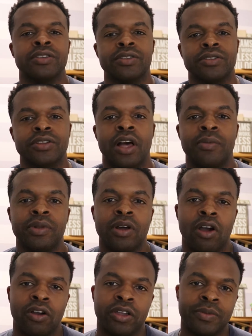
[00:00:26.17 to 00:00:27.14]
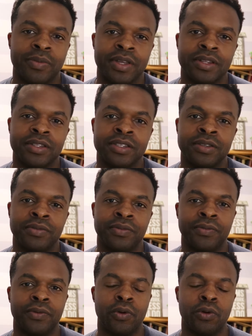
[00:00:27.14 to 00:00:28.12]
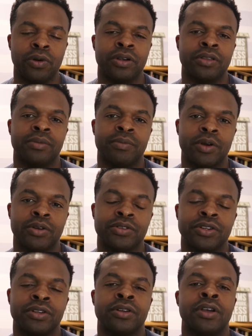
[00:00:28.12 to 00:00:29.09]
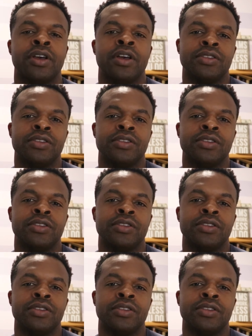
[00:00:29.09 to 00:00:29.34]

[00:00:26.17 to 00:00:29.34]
So there's a couple of arguments for the merger.